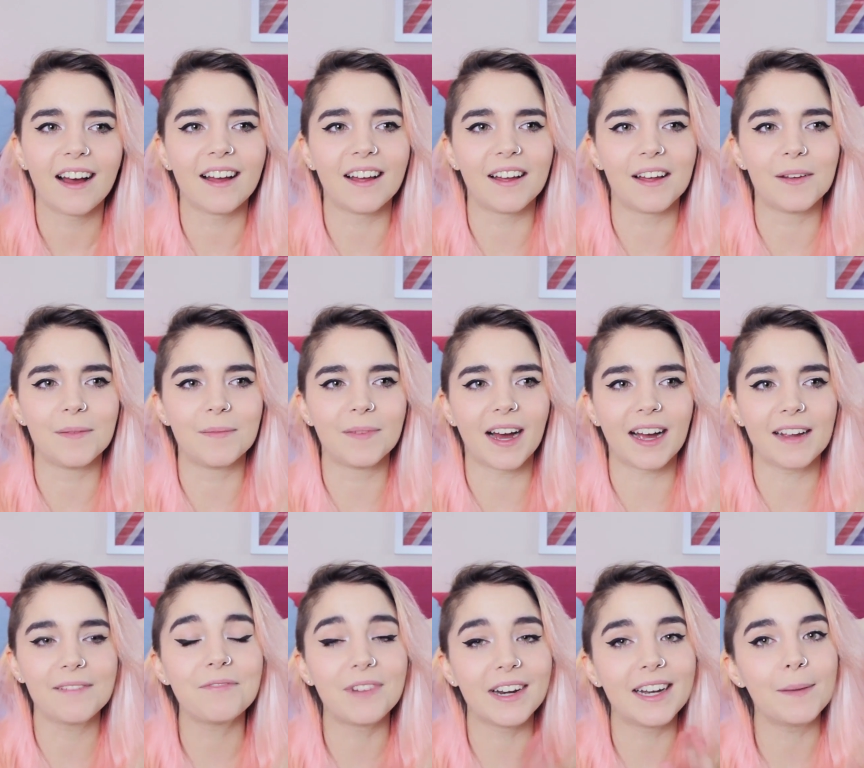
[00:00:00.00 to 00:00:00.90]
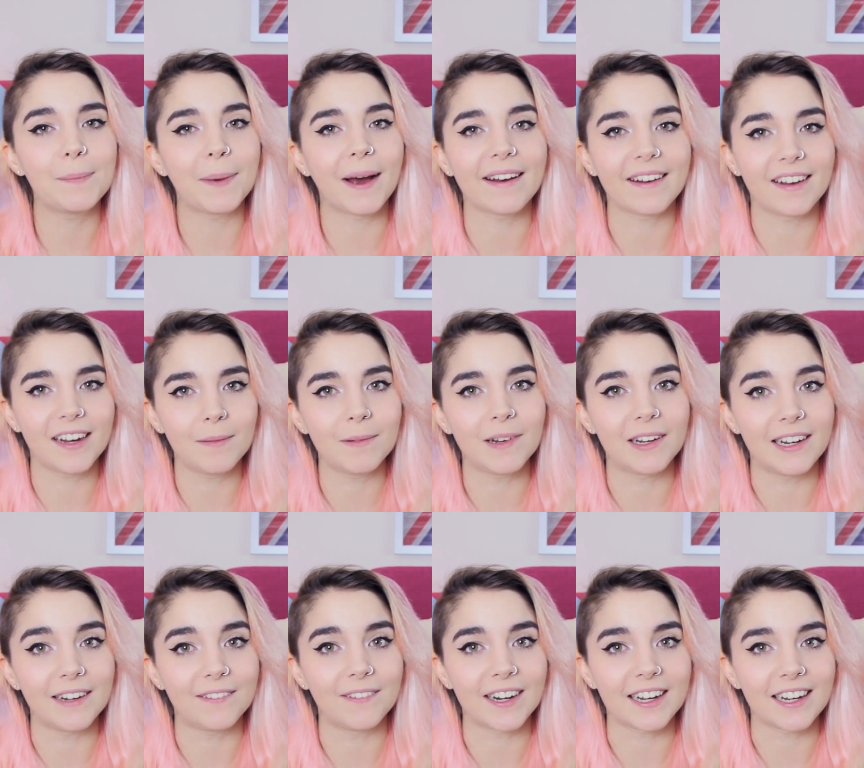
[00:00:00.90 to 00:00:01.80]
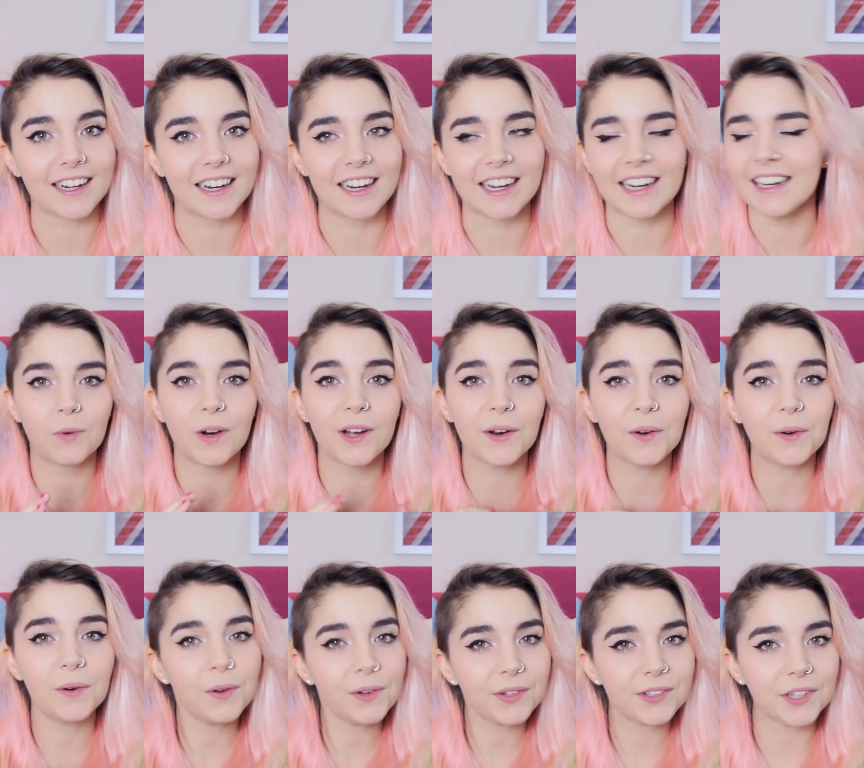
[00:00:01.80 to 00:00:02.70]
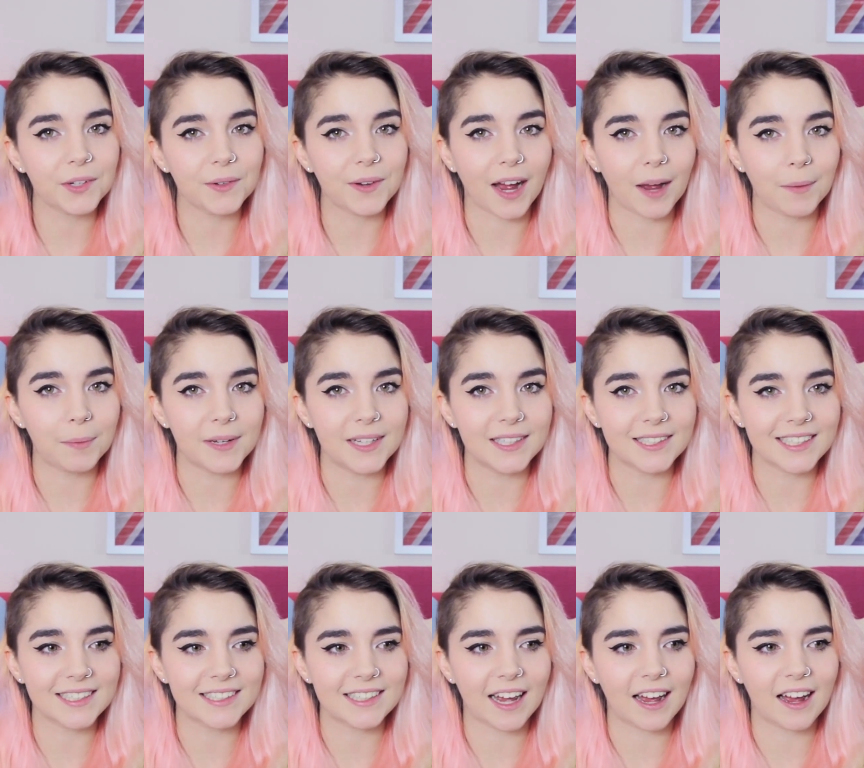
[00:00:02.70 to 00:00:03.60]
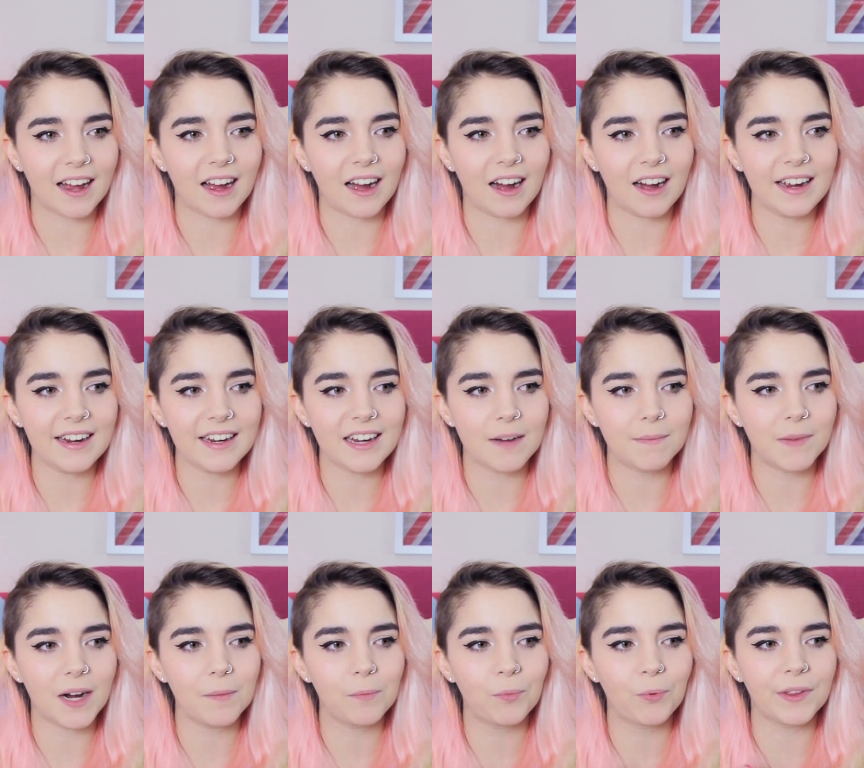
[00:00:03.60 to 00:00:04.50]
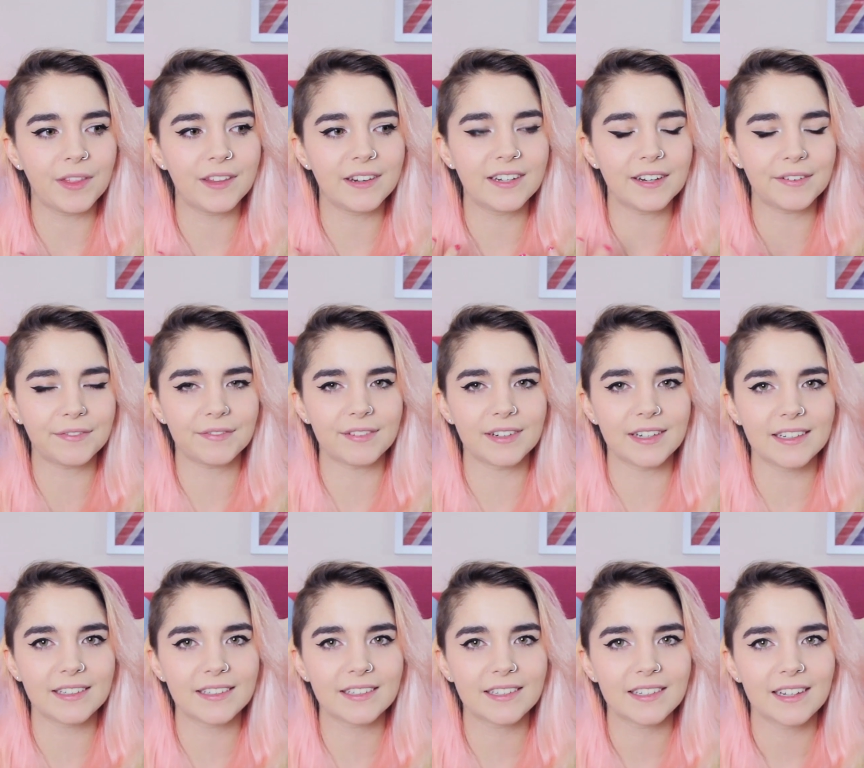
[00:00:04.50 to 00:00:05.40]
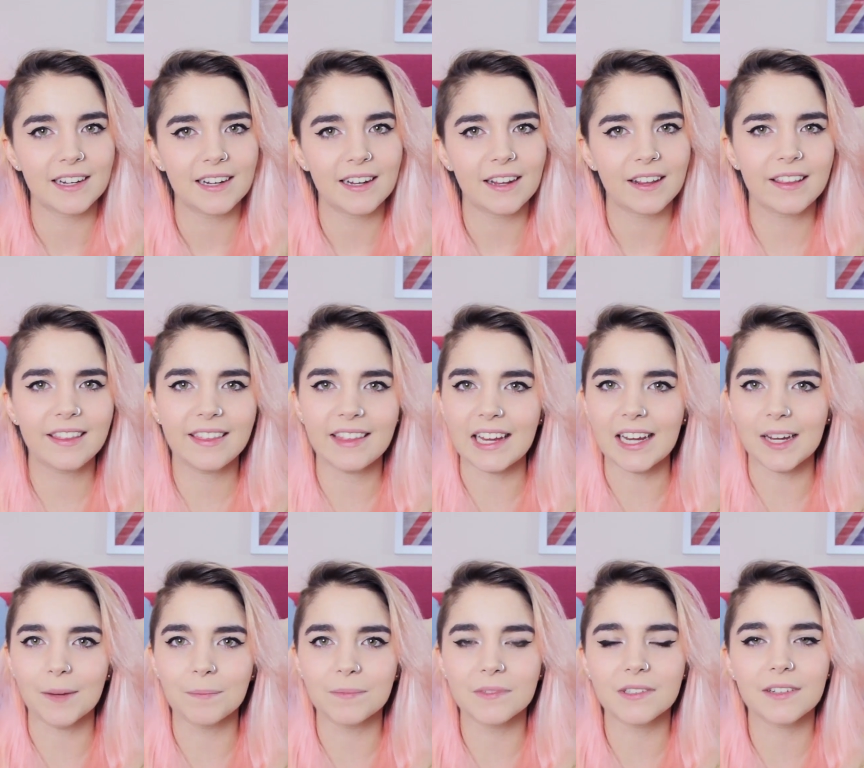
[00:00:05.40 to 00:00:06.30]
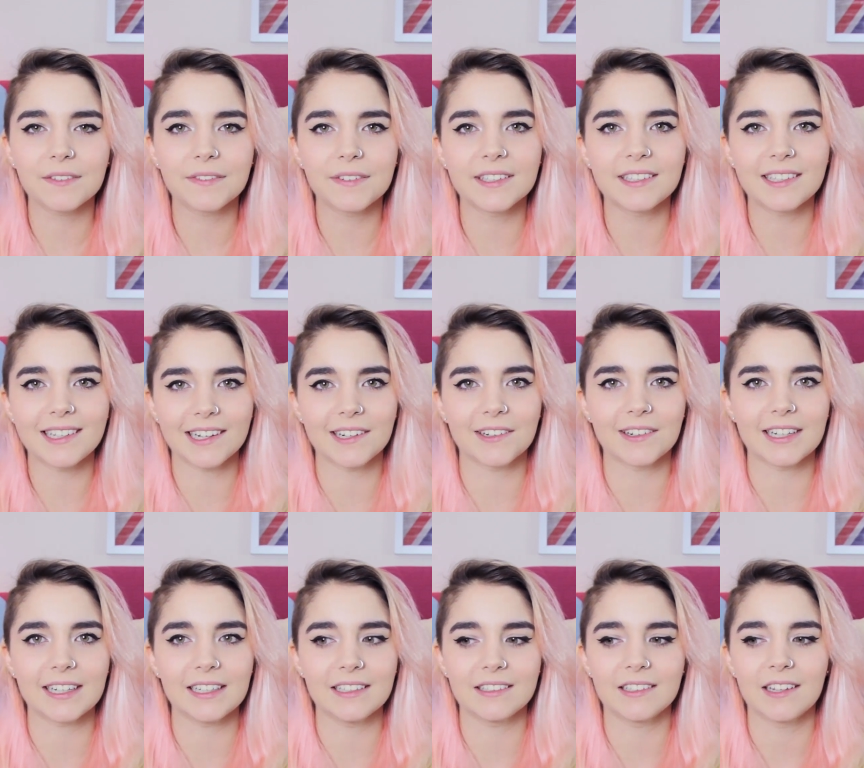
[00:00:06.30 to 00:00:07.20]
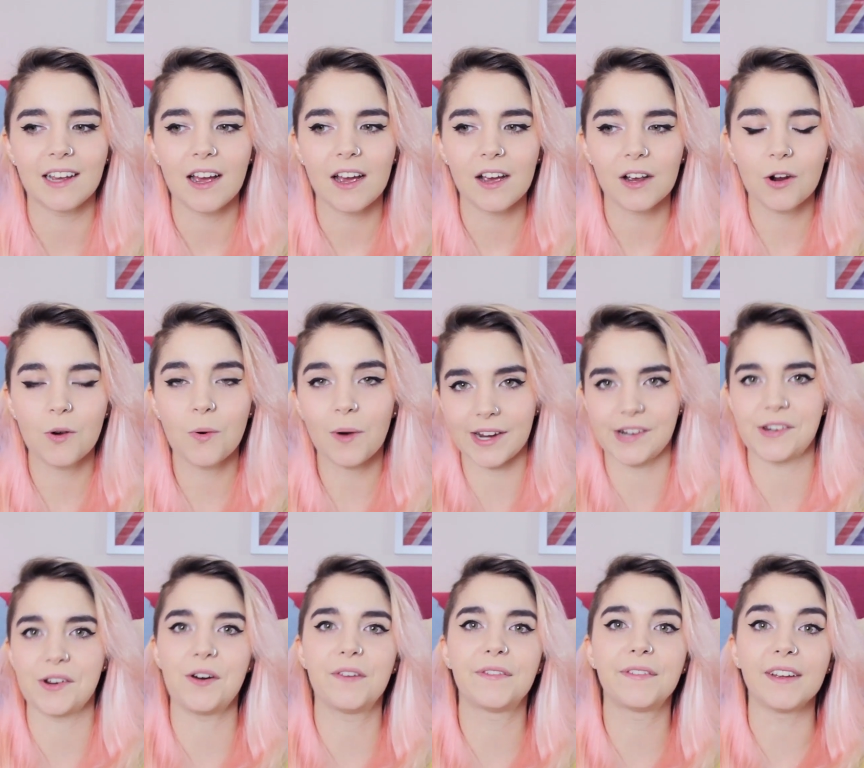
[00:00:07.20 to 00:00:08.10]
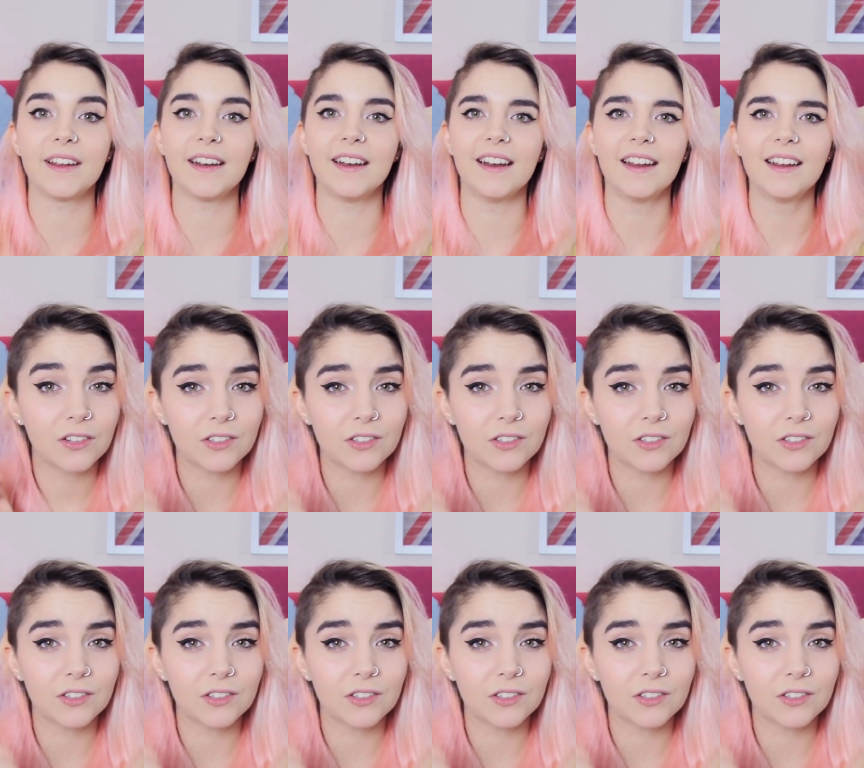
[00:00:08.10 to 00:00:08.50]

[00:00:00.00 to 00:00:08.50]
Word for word: I'm really bad at uploading regularly. What also happens is that I come up with different themes for series quite often.